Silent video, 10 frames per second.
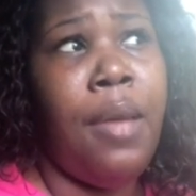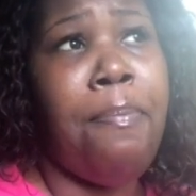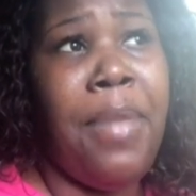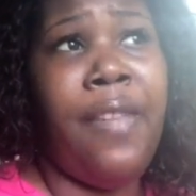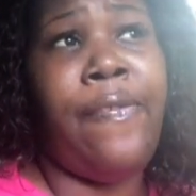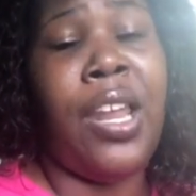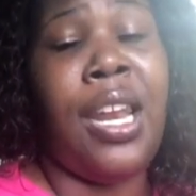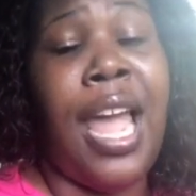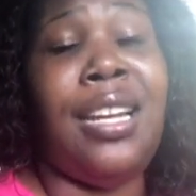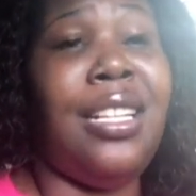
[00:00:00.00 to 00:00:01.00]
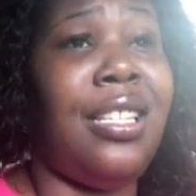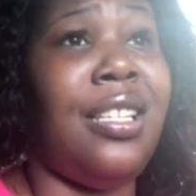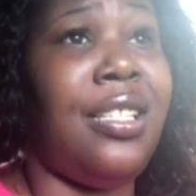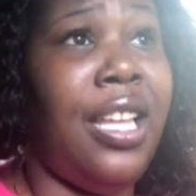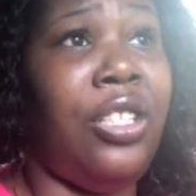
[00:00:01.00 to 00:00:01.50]
me feeling like this is
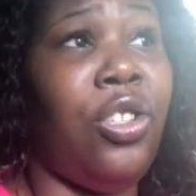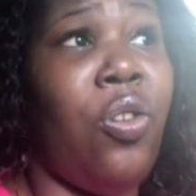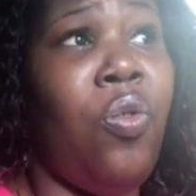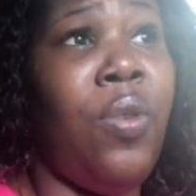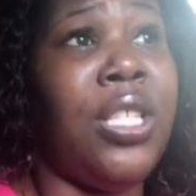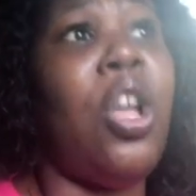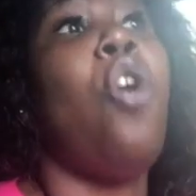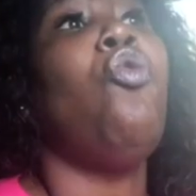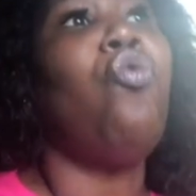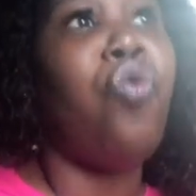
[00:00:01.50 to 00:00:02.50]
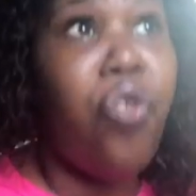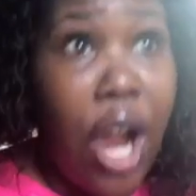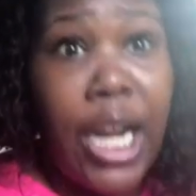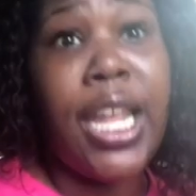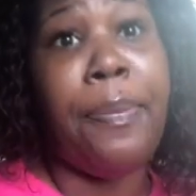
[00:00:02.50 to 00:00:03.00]
a teacher who was
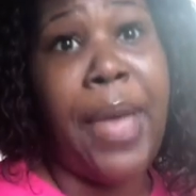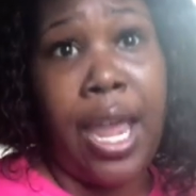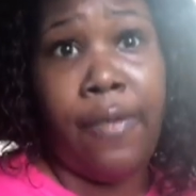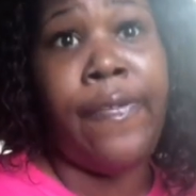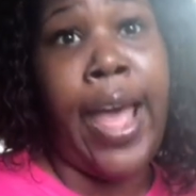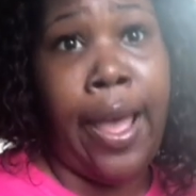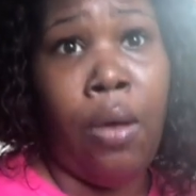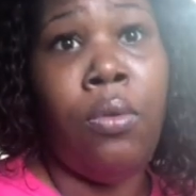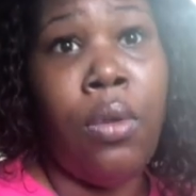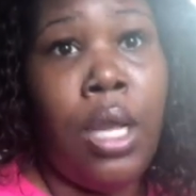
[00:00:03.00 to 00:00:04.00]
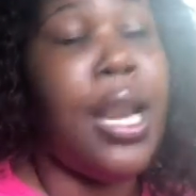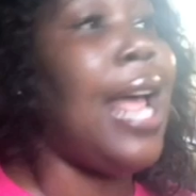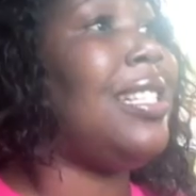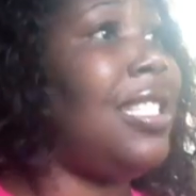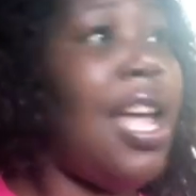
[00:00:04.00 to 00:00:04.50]
really a pedophile.
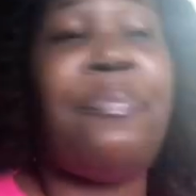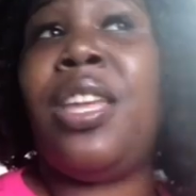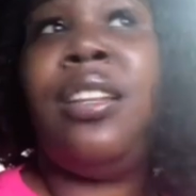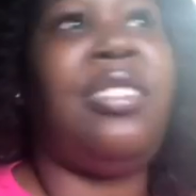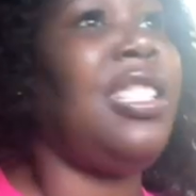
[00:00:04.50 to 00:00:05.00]
Like something,